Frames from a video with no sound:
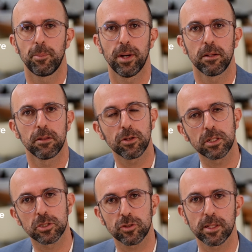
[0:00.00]
But you
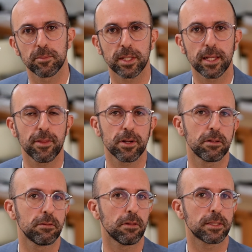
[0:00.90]
can string them
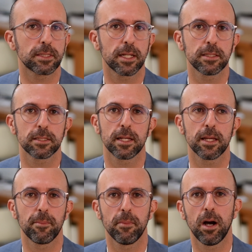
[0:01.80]
together. Let's
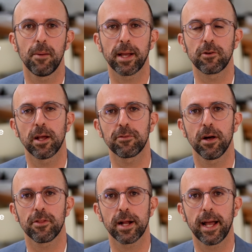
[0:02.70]
say my
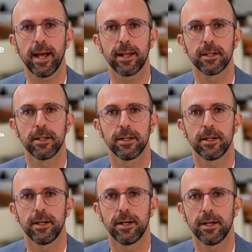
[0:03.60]
grandfather had
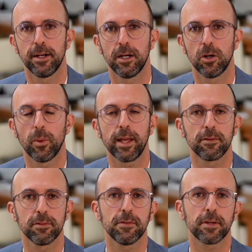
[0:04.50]
a way
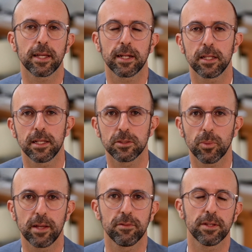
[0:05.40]
of living, and his
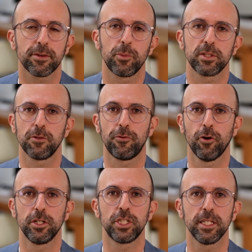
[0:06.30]
way of living was the
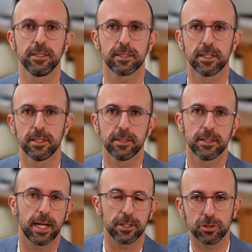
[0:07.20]
4 Gs.
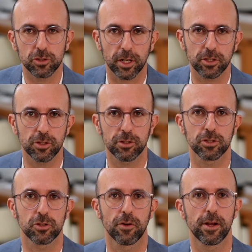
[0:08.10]
And you structure your
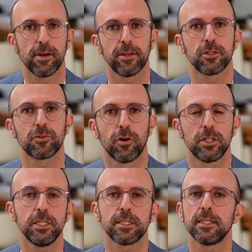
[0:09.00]
story around these
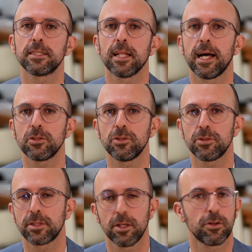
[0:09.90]
4 Gs, and this allows you
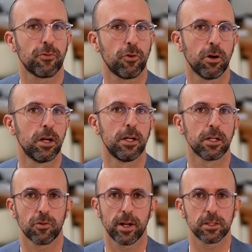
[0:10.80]
to tell your 4
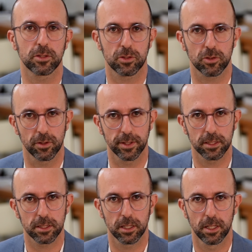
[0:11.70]
greatest
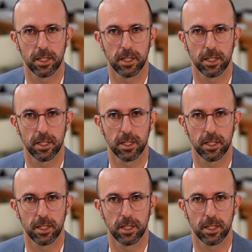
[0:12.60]
stories.